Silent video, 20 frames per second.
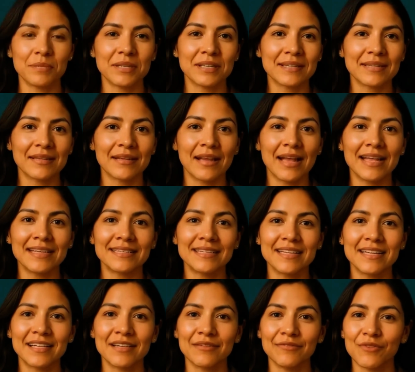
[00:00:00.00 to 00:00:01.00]
because the
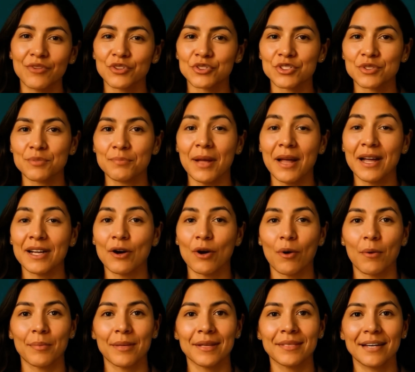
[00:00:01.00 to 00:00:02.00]
lactate converts to
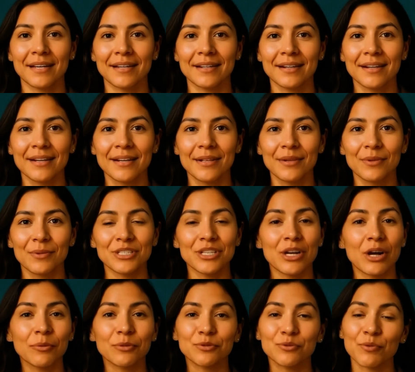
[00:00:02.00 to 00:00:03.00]
bicarbonate, which
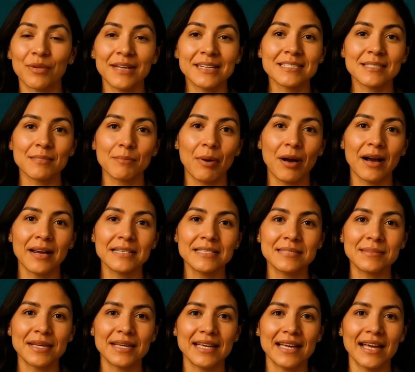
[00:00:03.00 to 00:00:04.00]
helps raise the body's
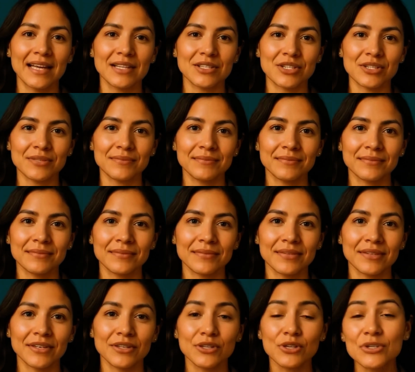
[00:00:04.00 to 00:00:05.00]
pH.
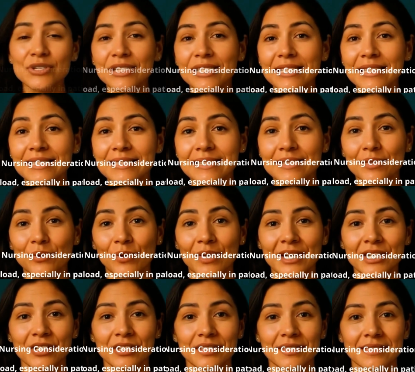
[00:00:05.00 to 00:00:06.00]
Nursing
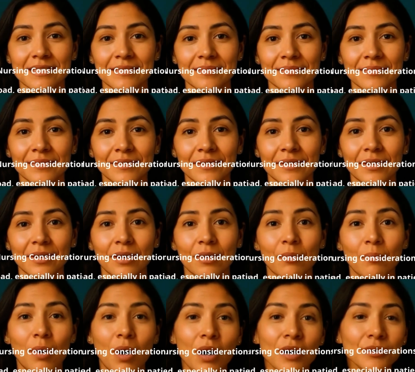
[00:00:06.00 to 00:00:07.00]
considerations.
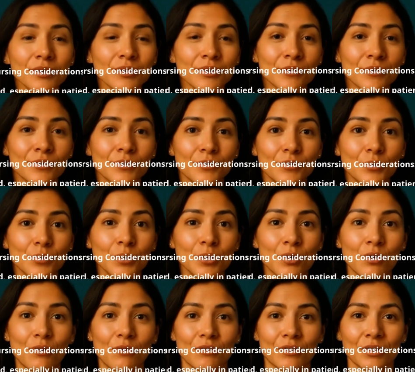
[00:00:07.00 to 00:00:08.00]
Monitor for fluid
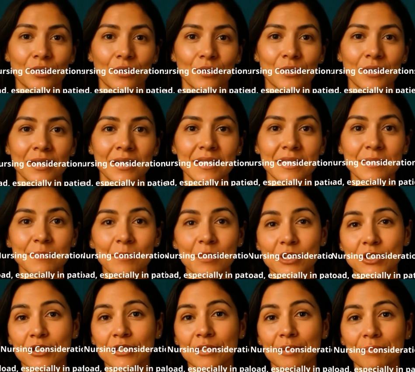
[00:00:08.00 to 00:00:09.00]
overload,
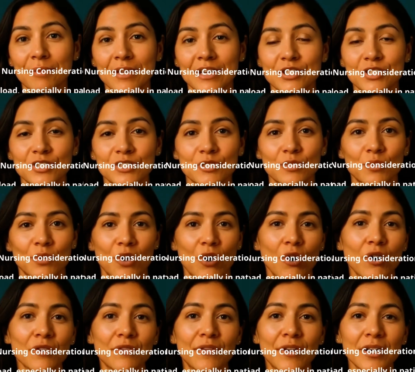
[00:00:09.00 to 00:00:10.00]
especially in patients with
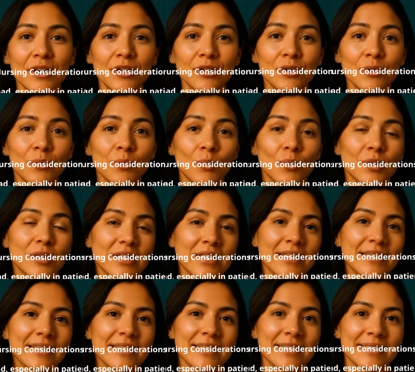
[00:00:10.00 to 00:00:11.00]
heart failure or
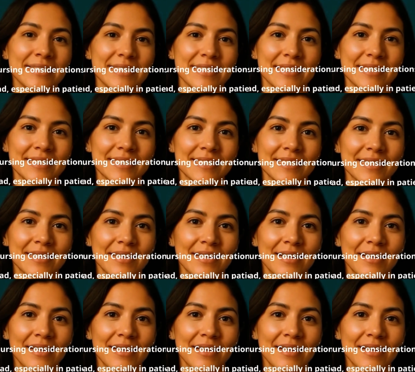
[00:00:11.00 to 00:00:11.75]
kidney disease.